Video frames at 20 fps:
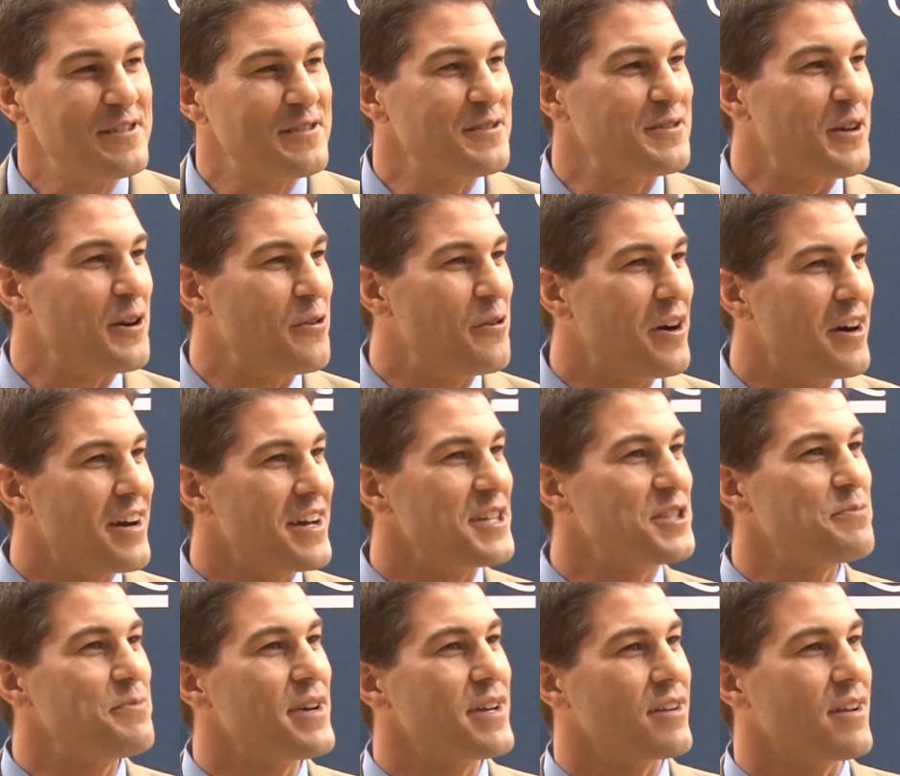So
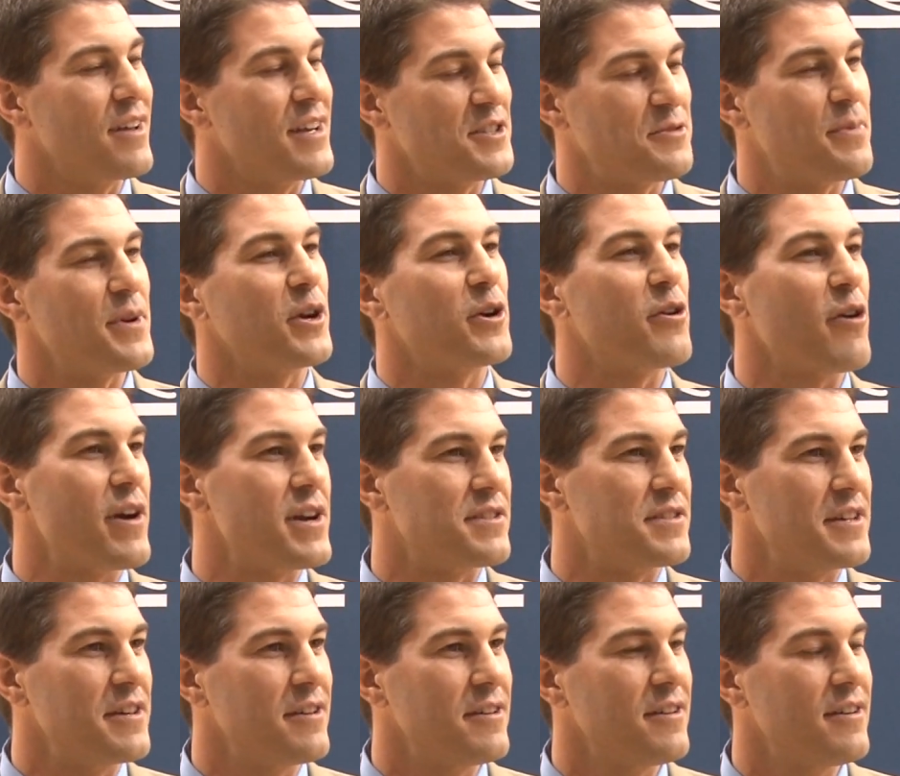it's been
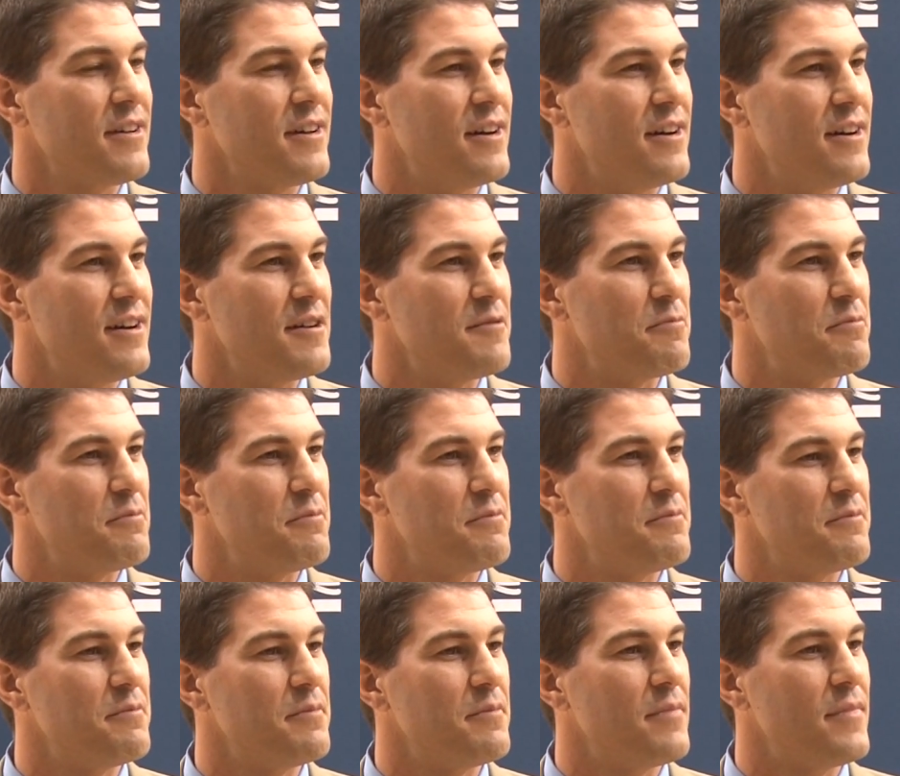crazy.
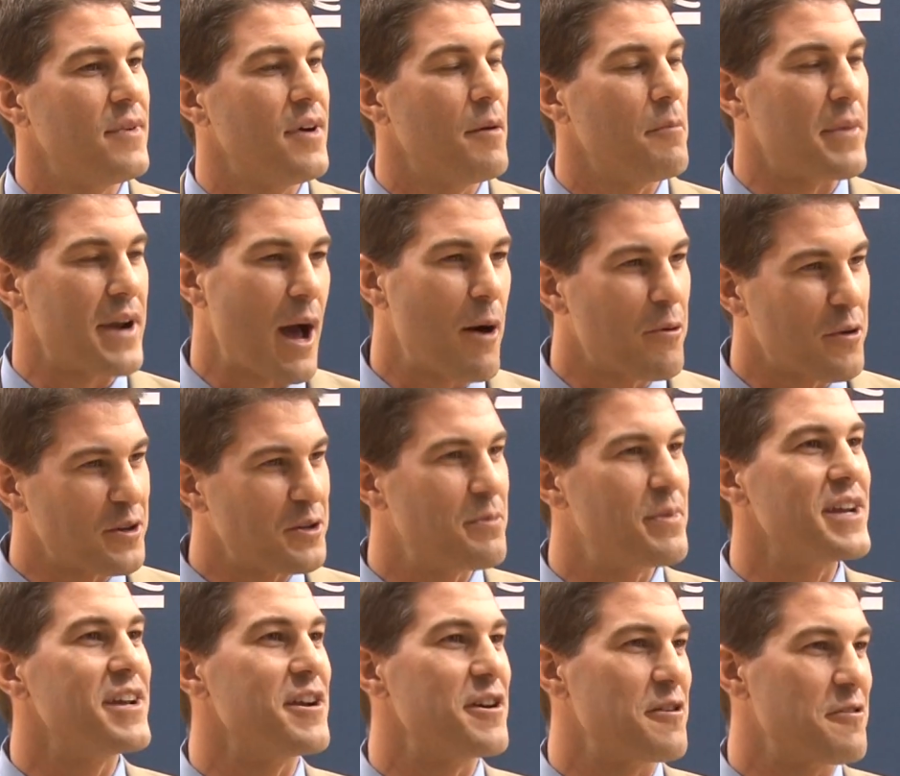But I wanted to
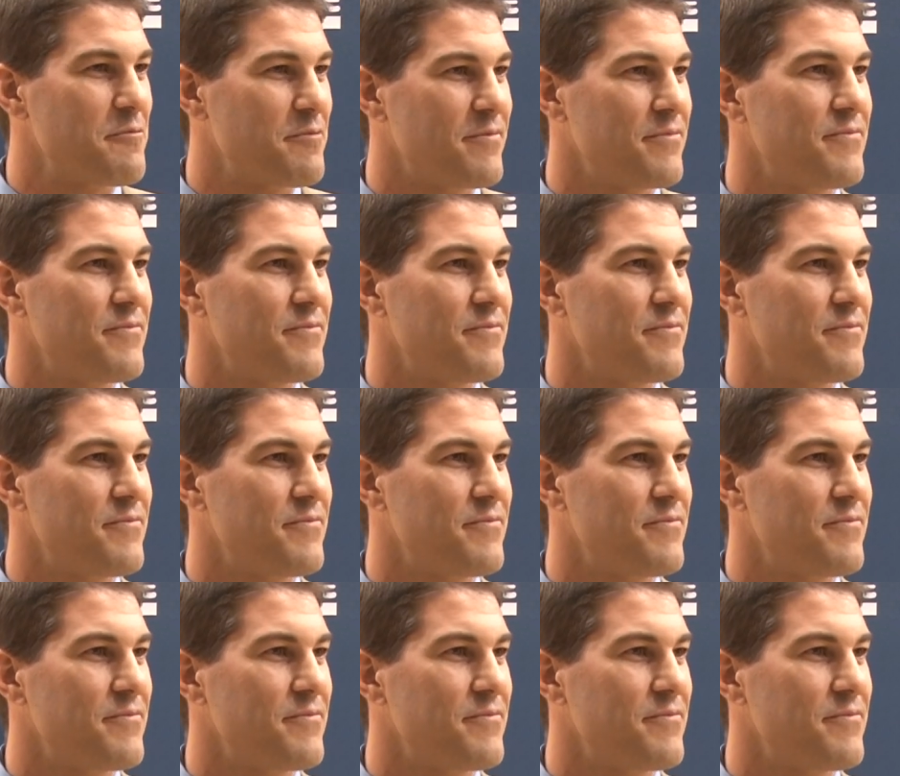be here.